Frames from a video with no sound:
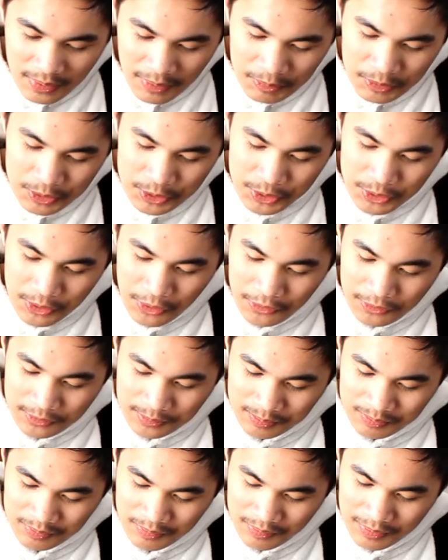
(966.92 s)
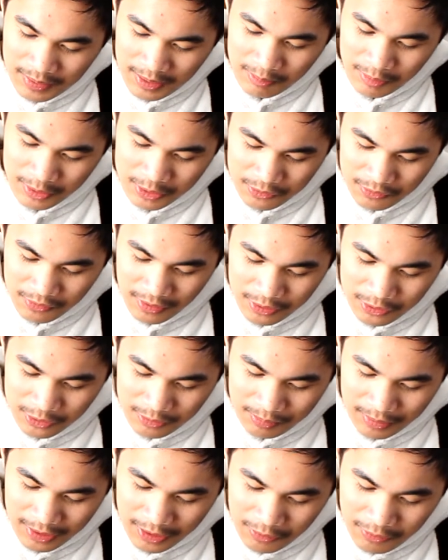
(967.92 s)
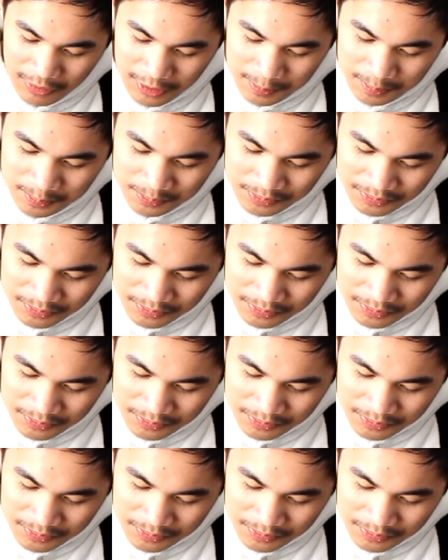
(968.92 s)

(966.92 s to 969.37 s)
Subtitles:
It's so much fun to play with.